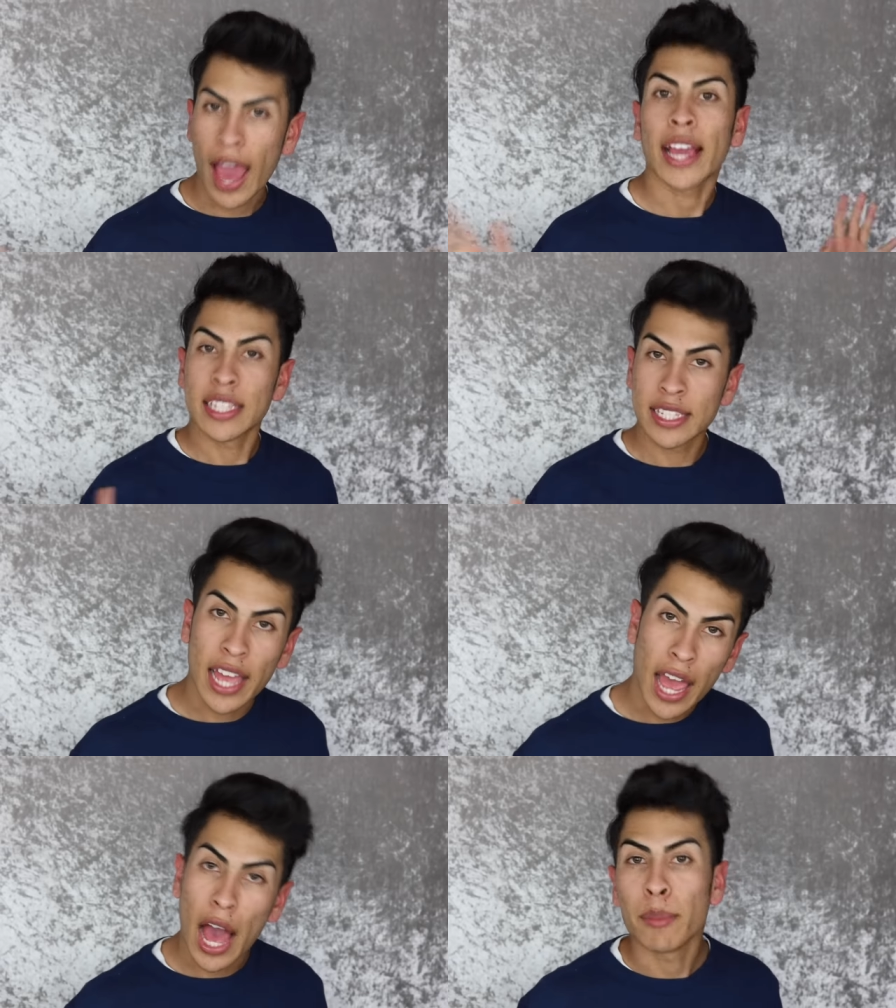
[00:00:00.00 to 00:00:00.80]
I can
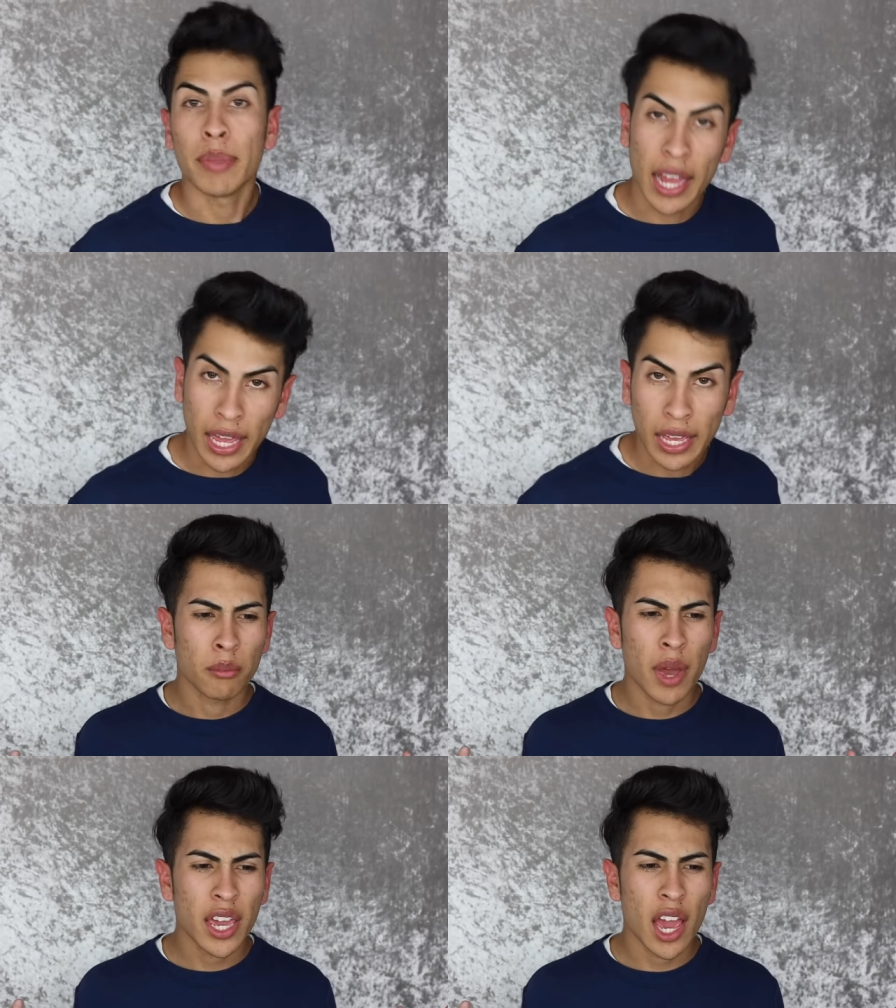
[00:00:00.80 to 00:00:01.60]
stay up late.
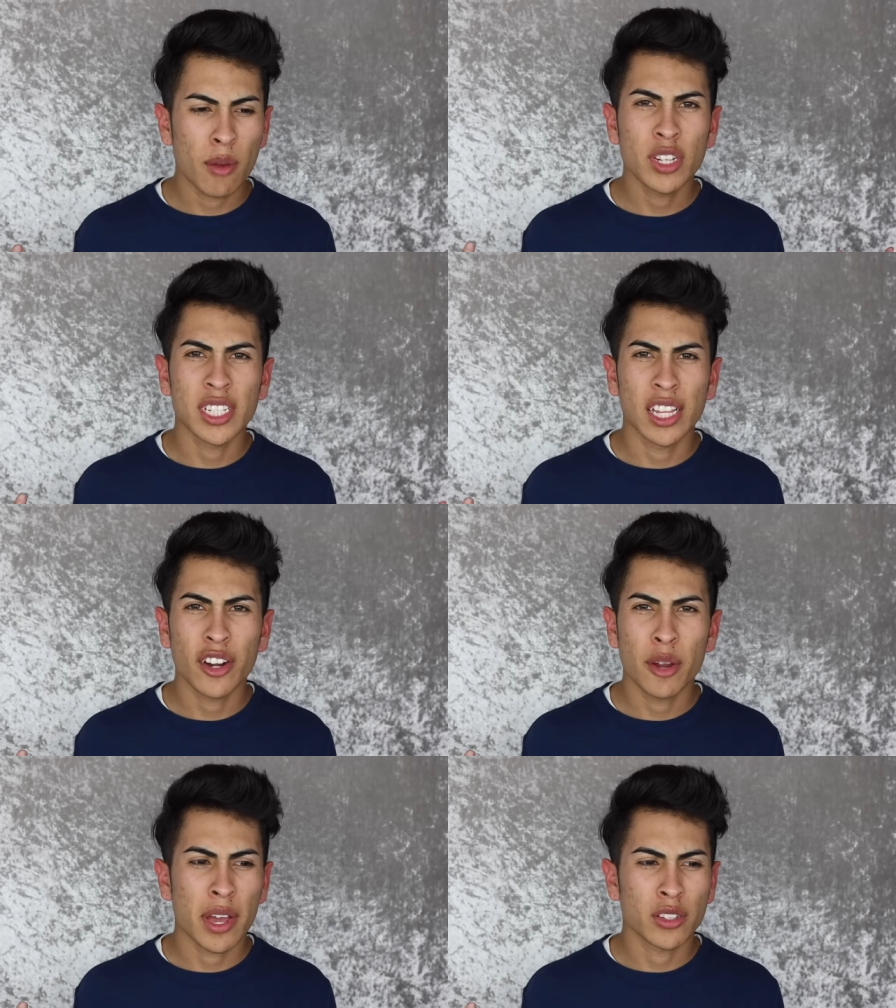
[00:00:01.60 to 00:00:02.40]
My camera's
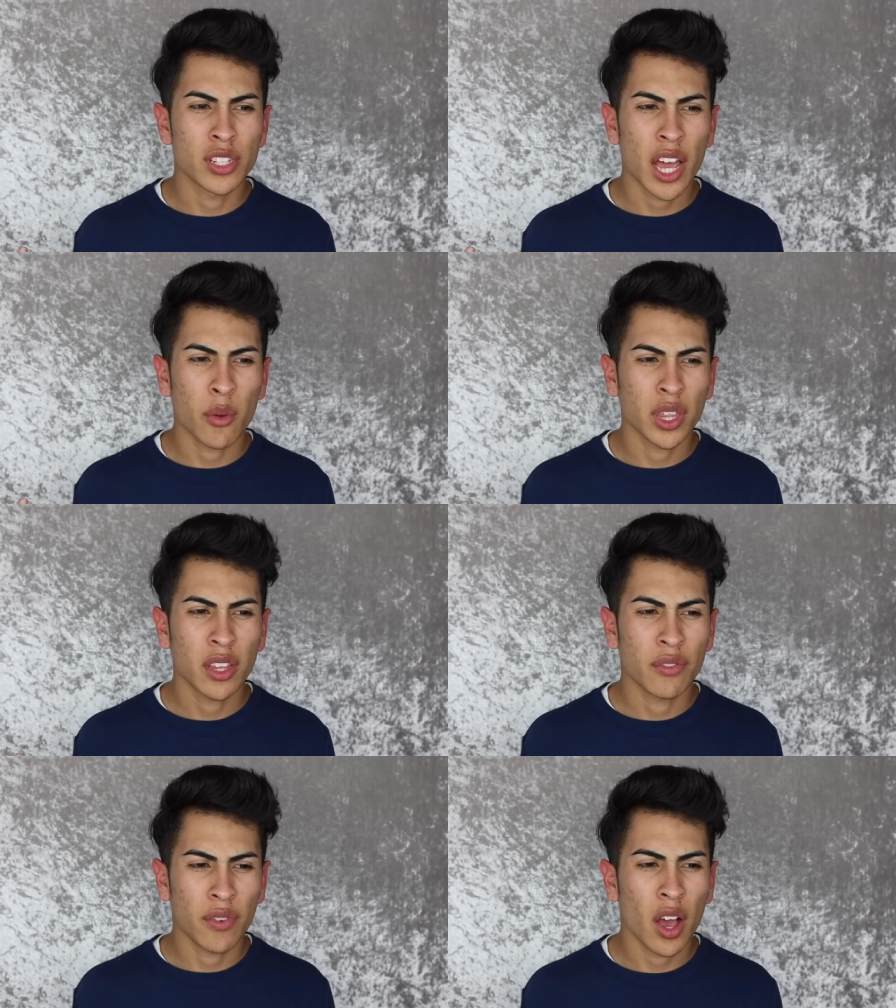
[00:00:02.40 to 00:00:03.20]
literally about to die. What
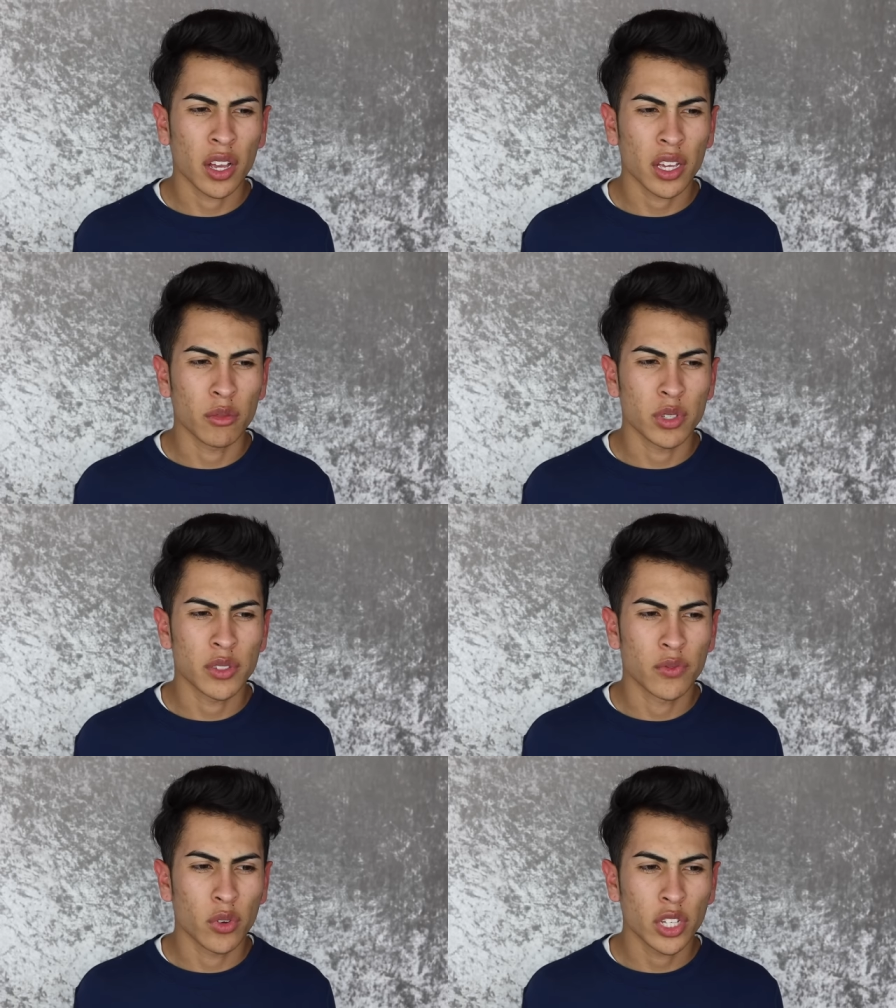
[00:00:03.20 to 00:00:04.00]
the fuck? It
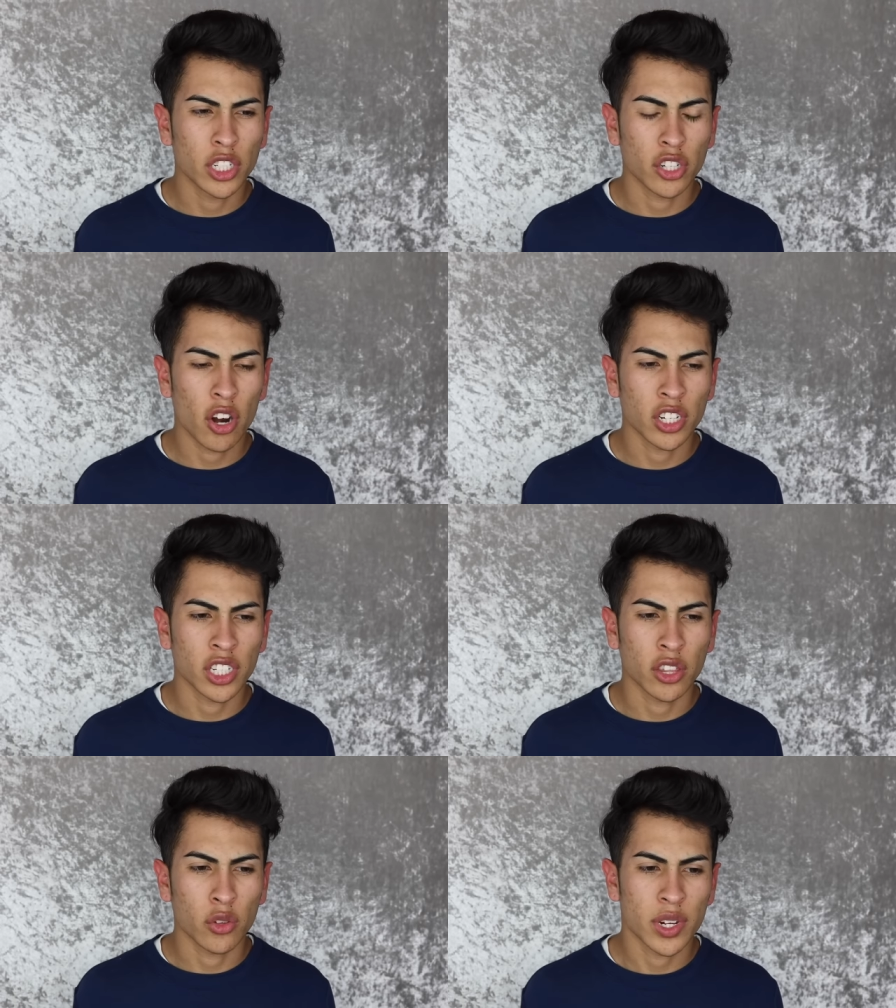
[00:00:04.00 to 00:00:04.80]
was fully
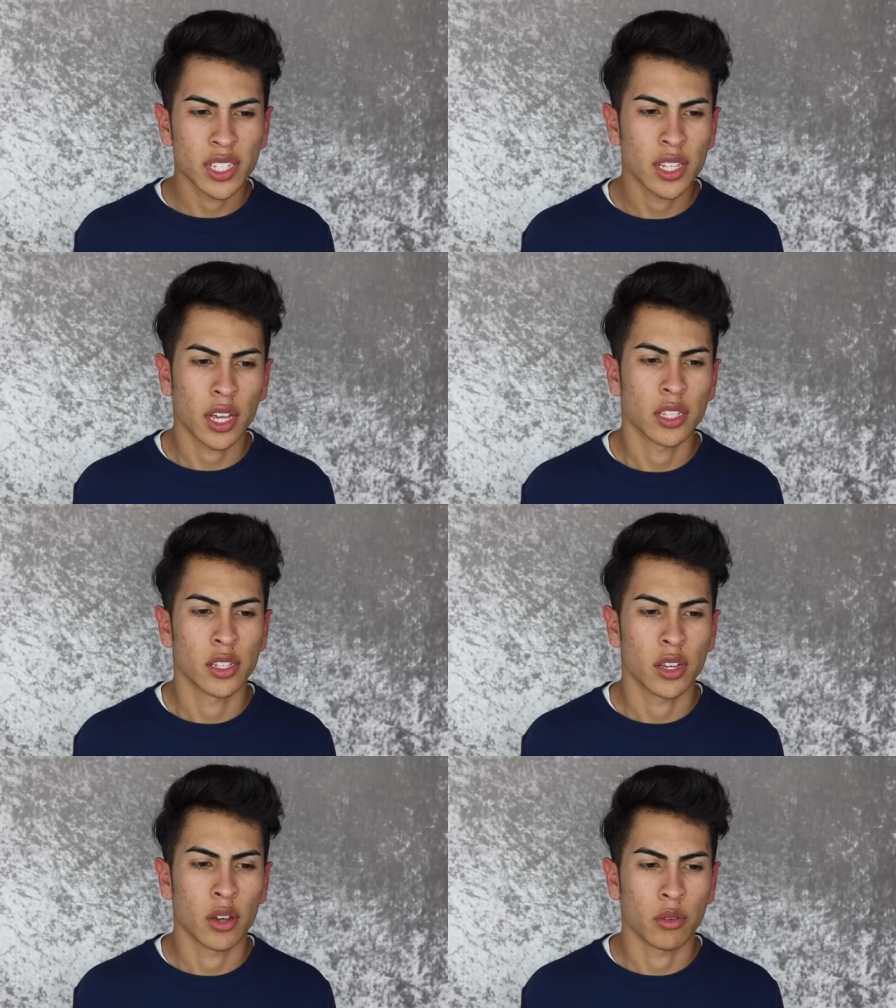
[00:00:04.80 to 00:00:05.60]
charged like 3
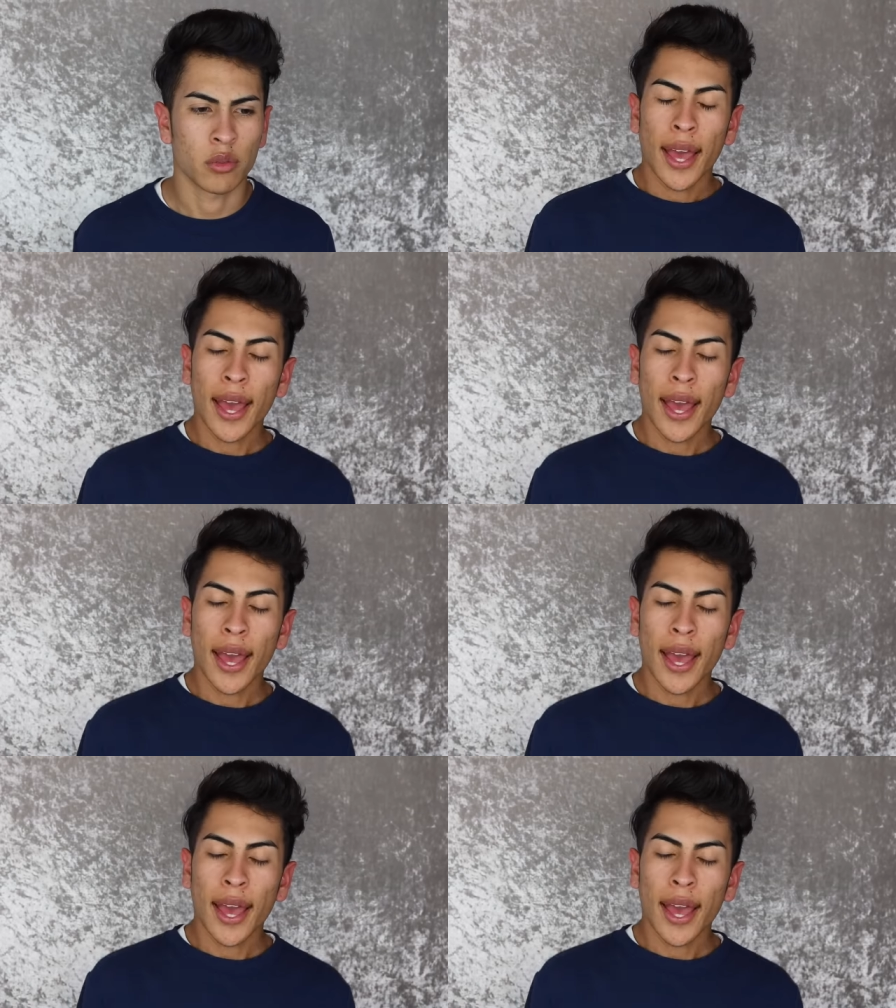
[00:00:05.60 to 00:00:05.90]
seconds ago.